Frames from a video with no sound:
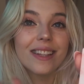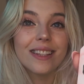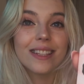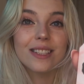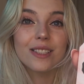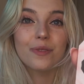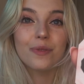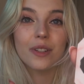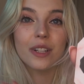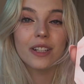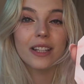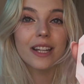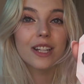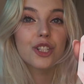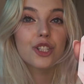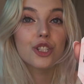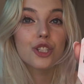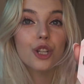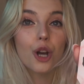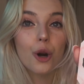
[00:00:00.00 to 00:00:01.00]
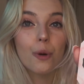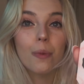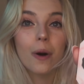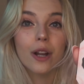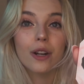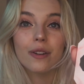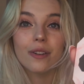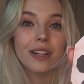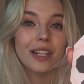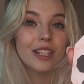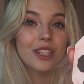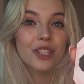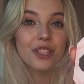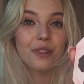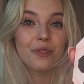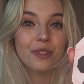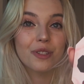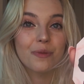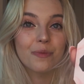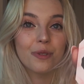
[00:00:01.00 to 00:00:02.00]
These feel like so buttery and
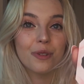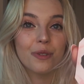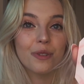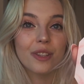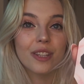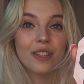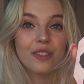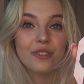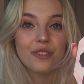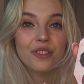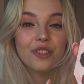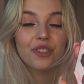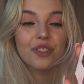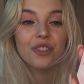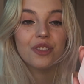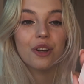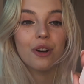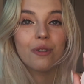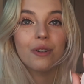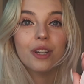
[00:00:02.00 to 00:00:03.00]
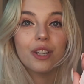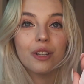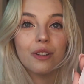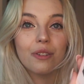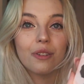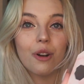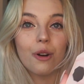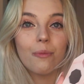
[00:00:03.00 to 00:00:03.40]
so smooth. These are so cute.